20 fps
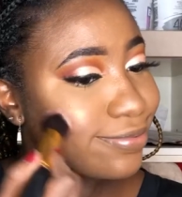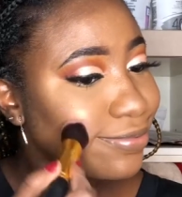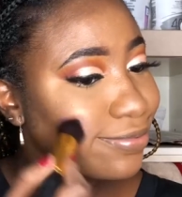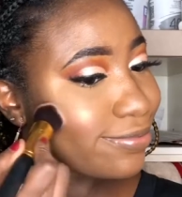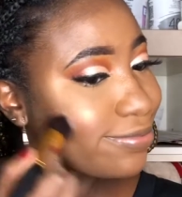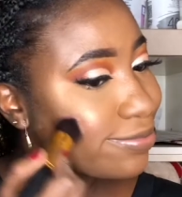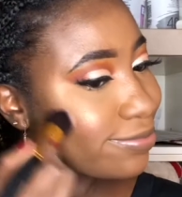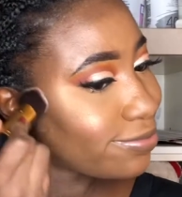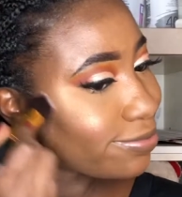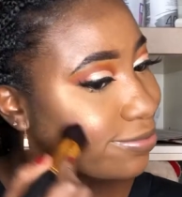
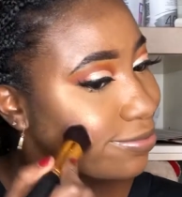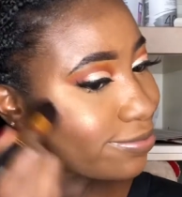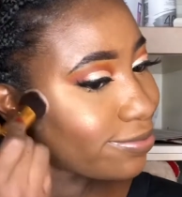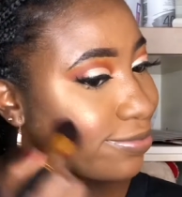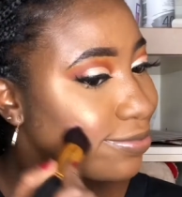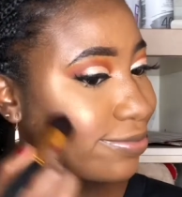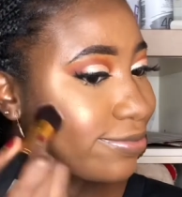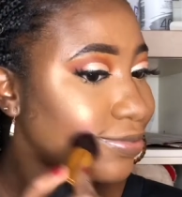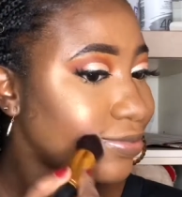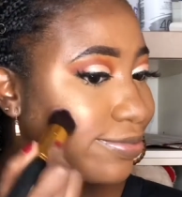up
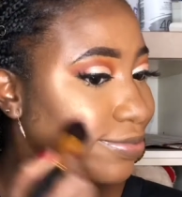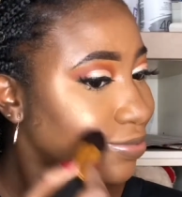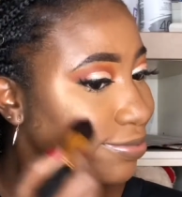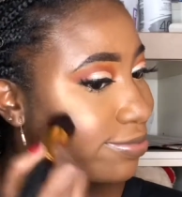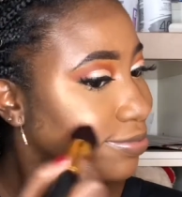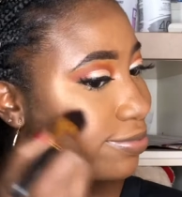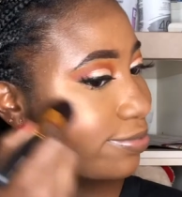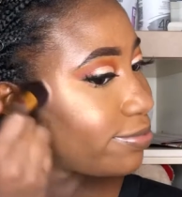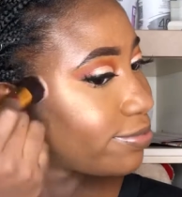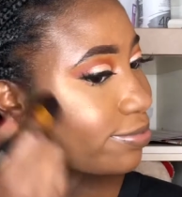problems that are
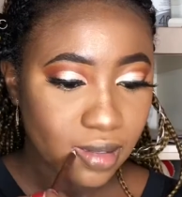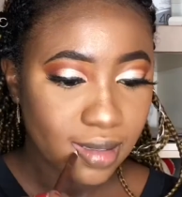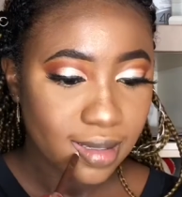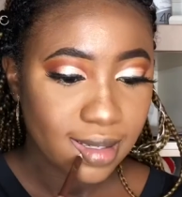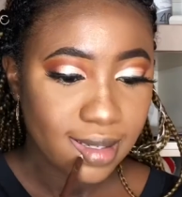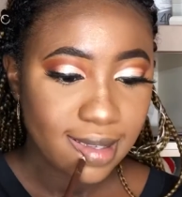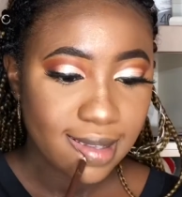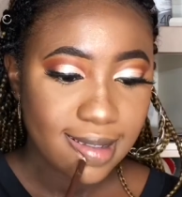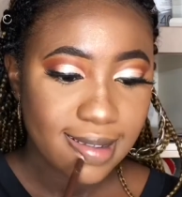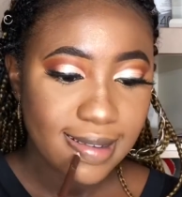so
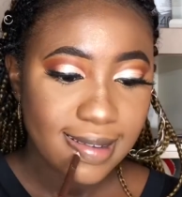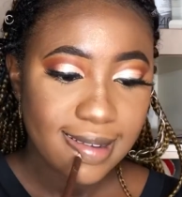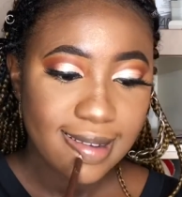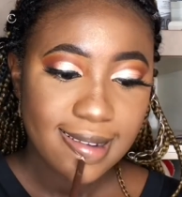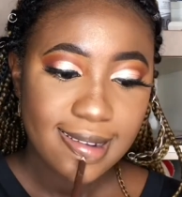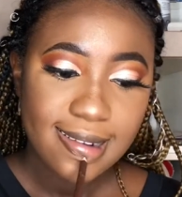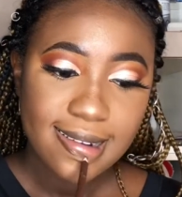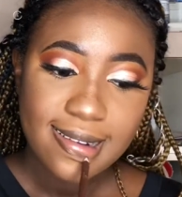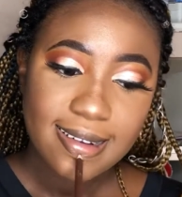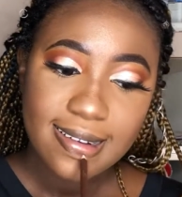
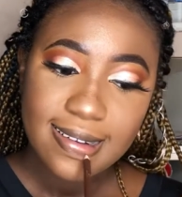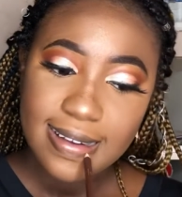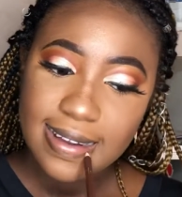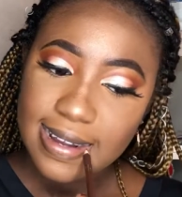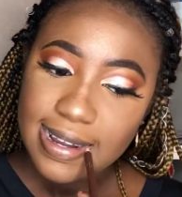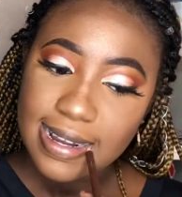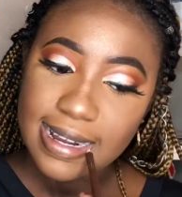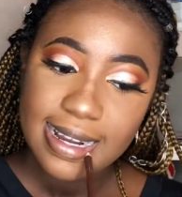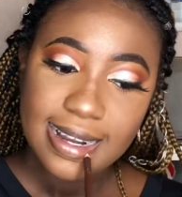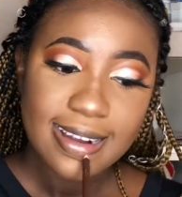unnecessary.
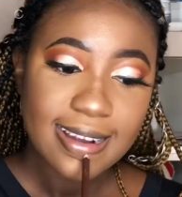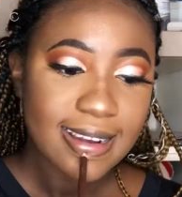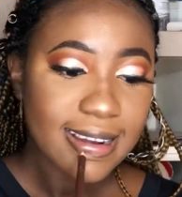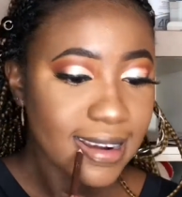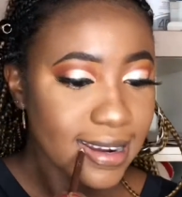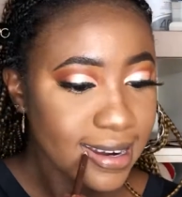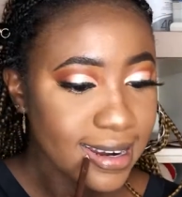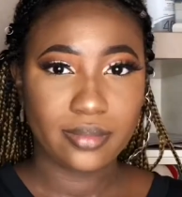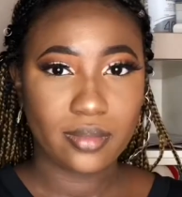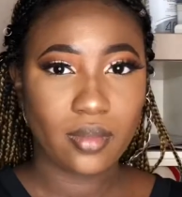Wish
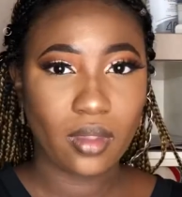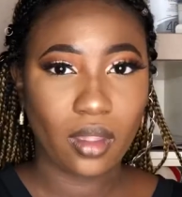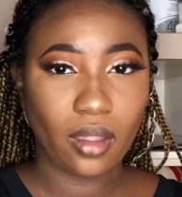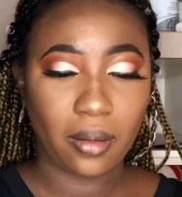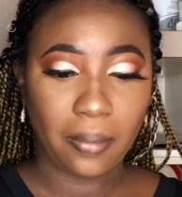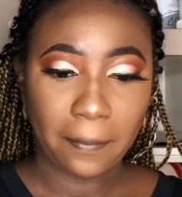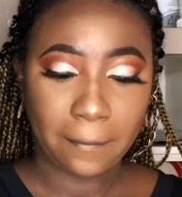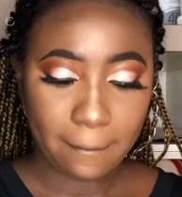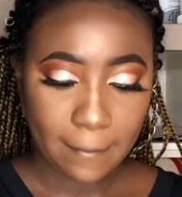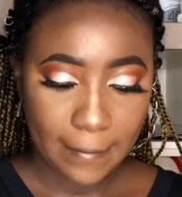that I could slow